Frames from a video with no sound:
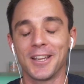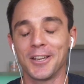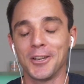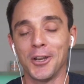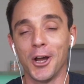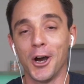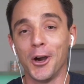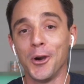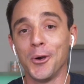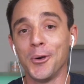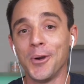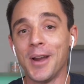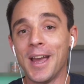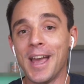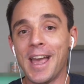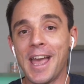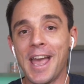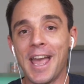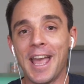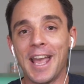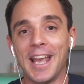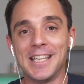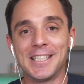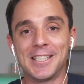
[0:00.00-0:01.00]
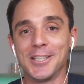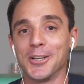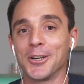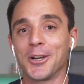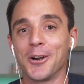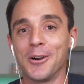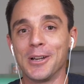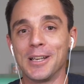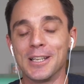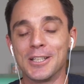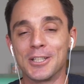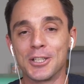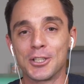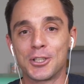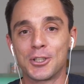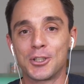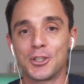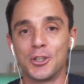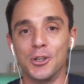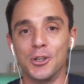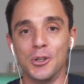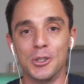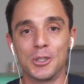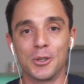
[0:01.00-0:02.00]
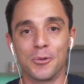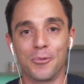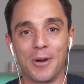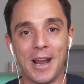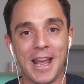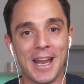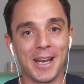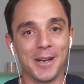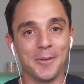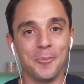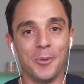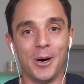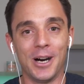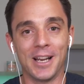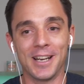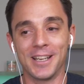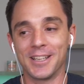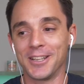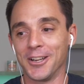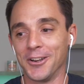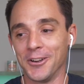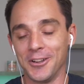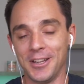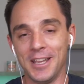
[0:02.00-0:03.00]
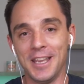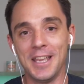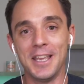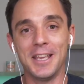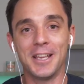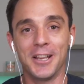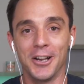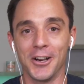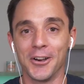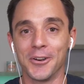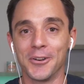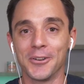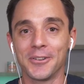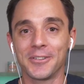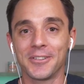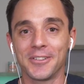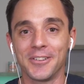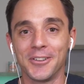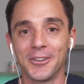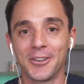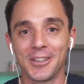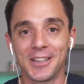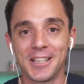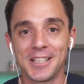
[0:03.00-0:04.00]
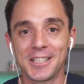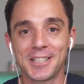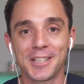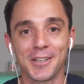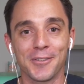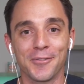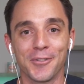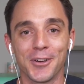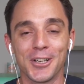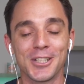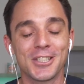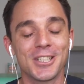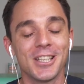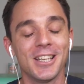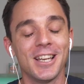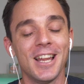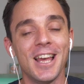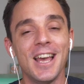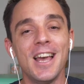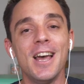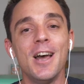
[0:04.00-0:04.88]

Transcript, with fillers: No, it's not going to just choose a random one and go, here you go, look at this conversion.